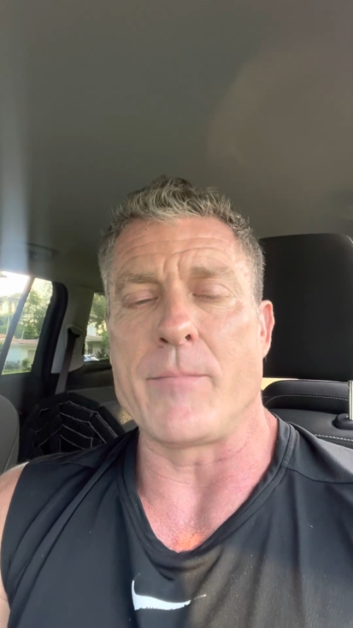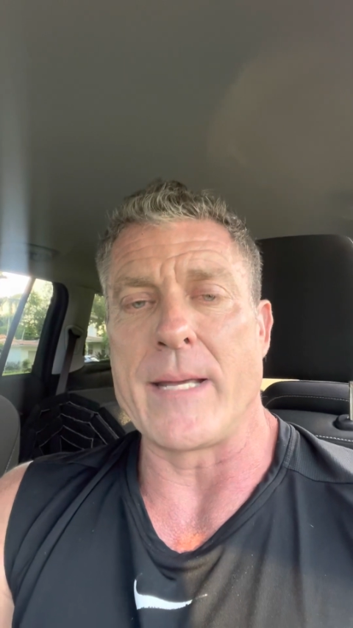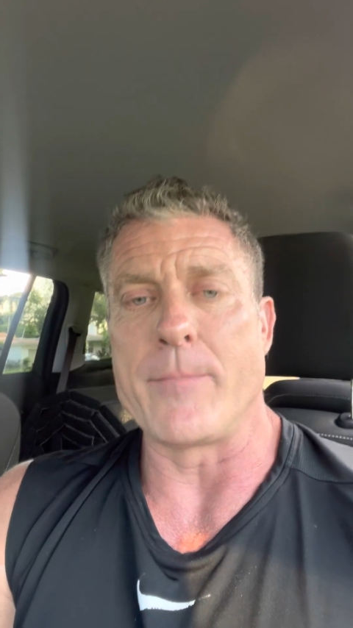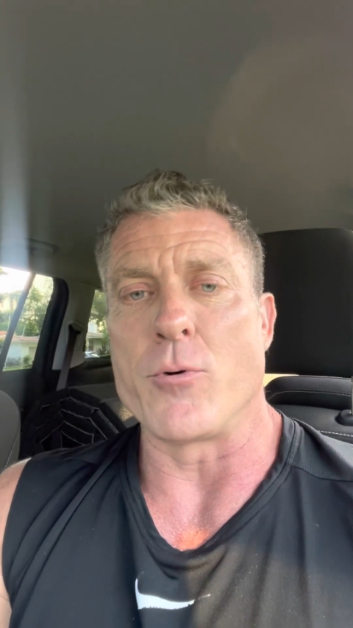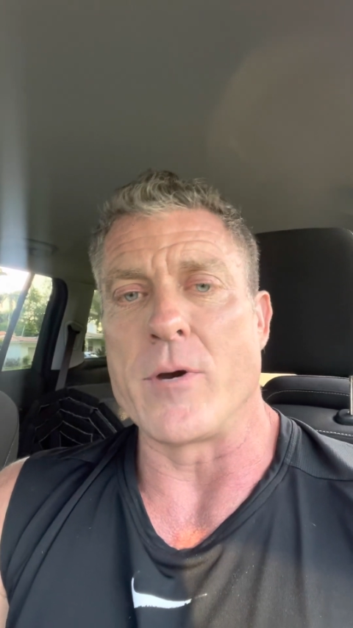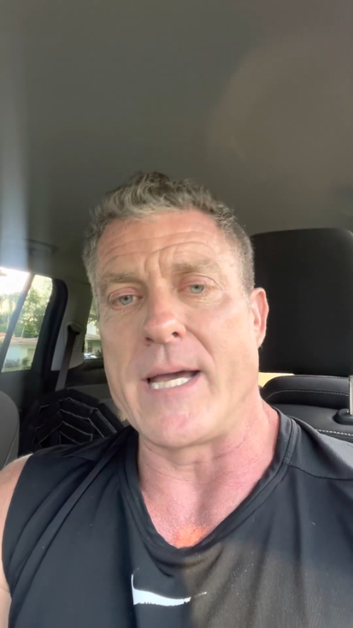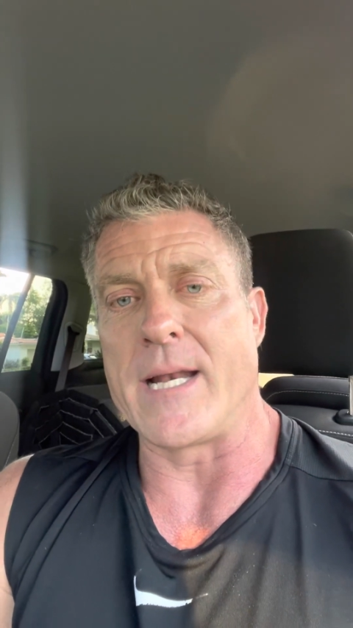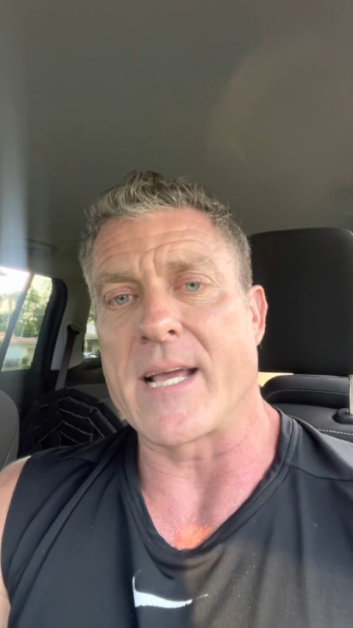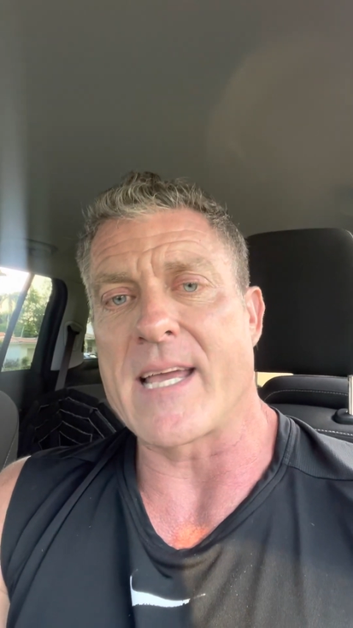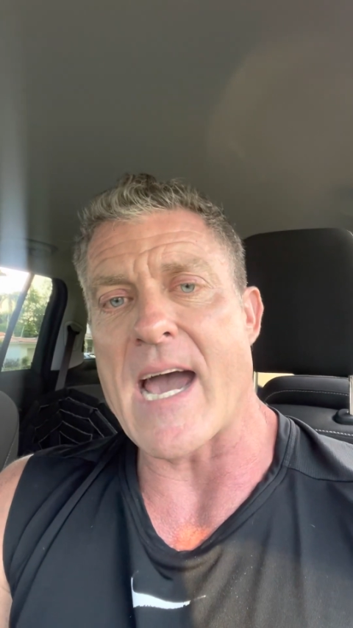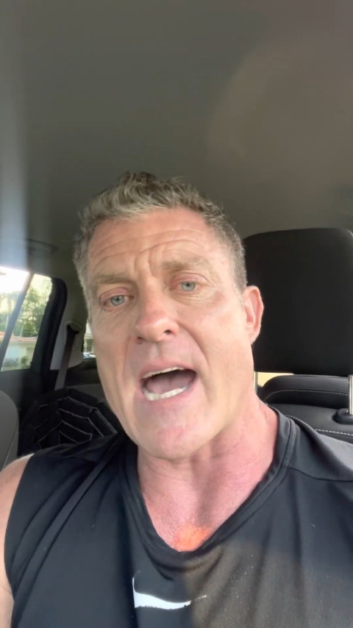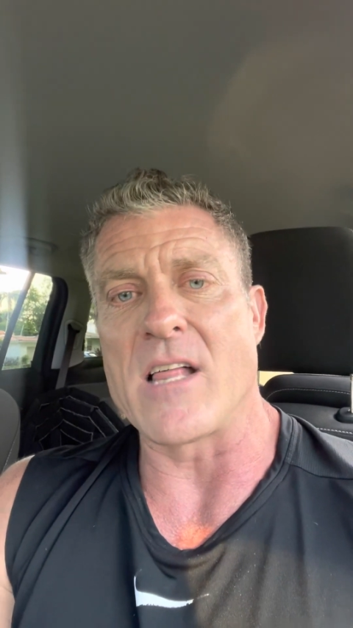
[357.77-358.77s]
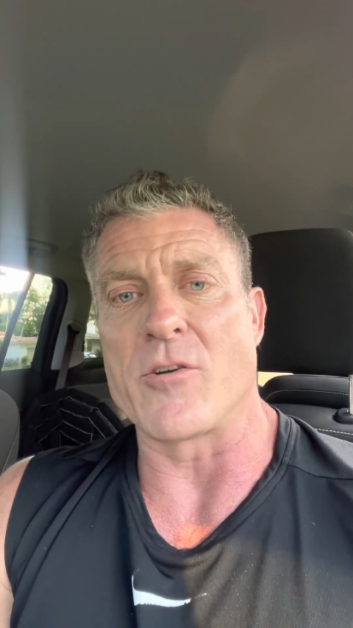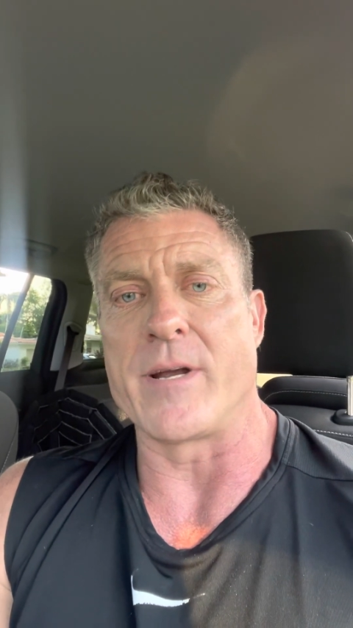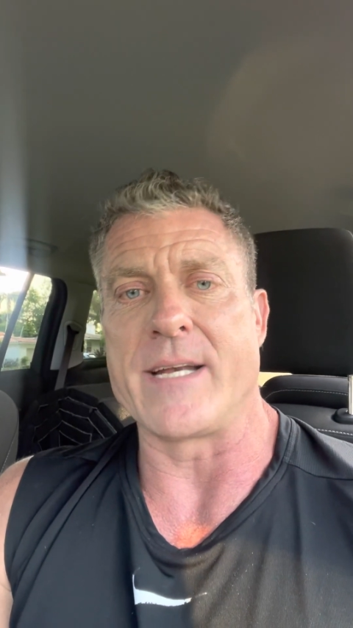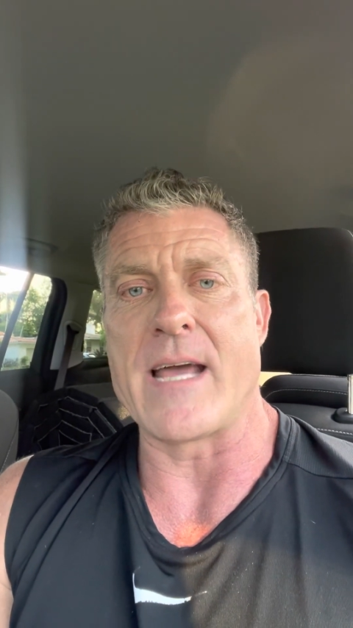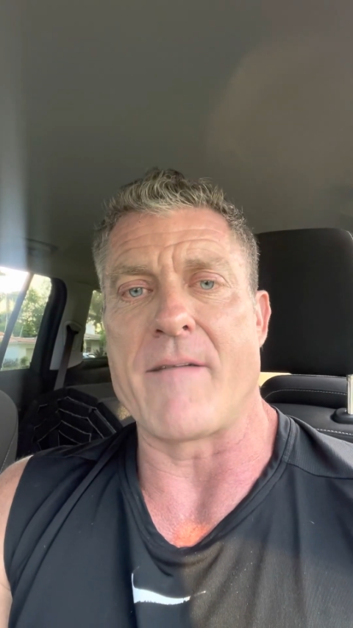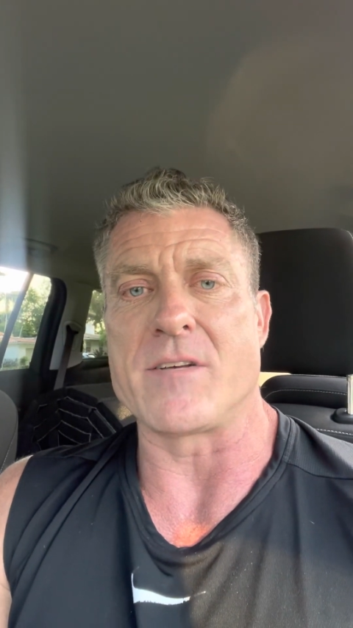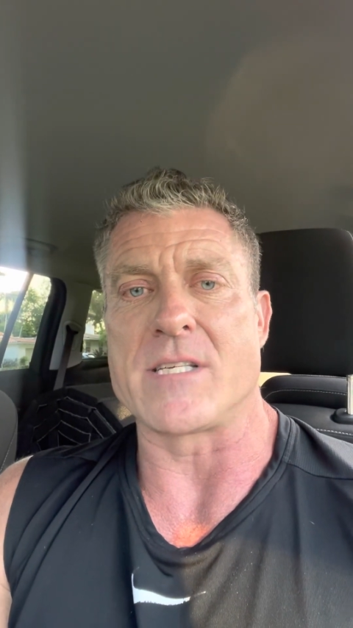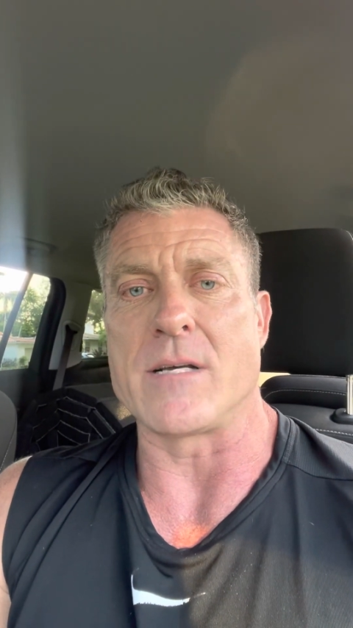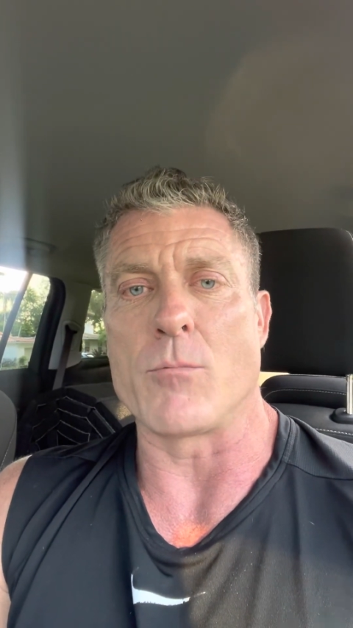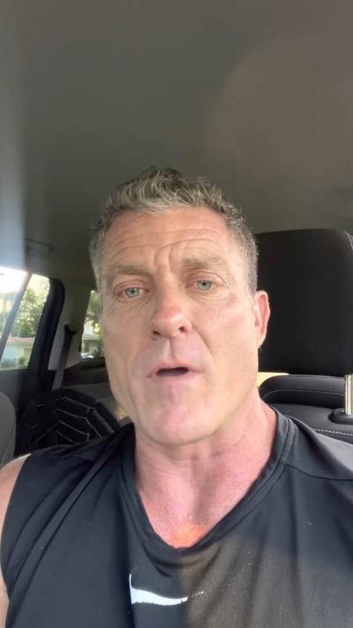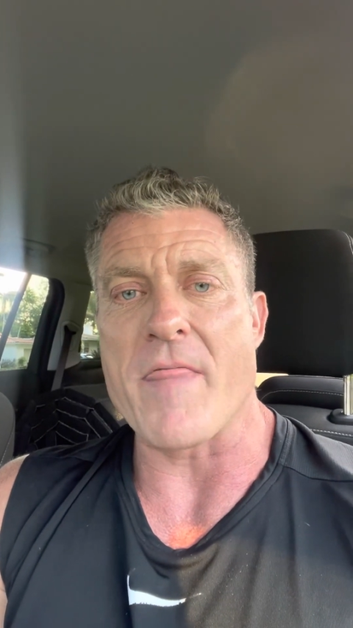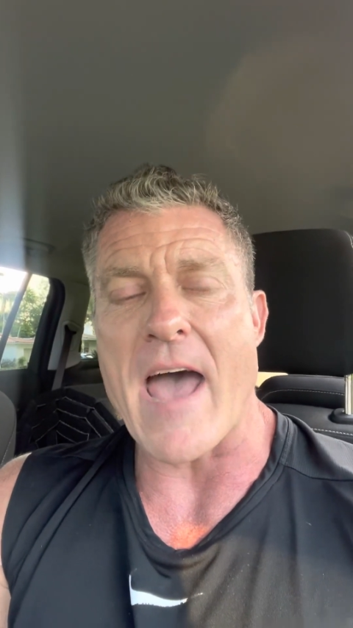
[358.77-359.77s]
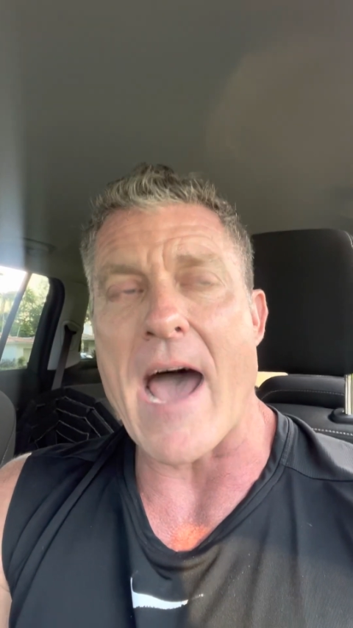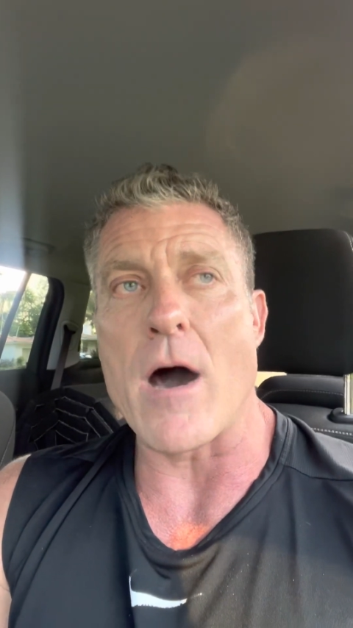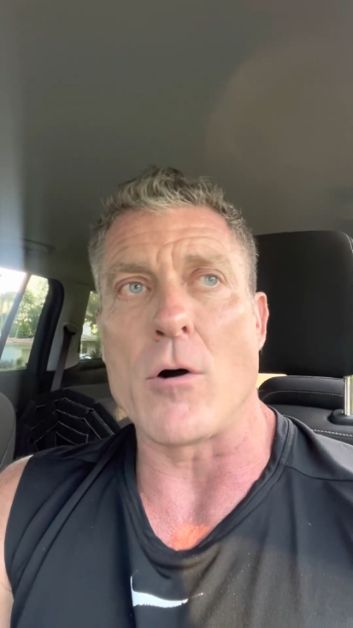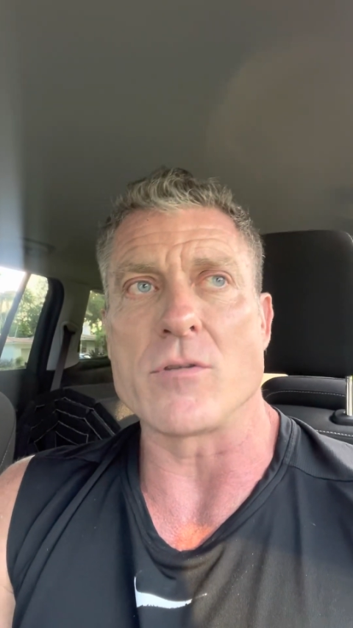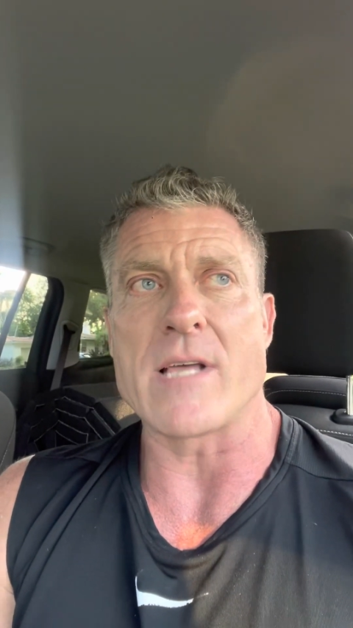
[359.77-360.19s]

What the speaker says: people in a calorie deficit without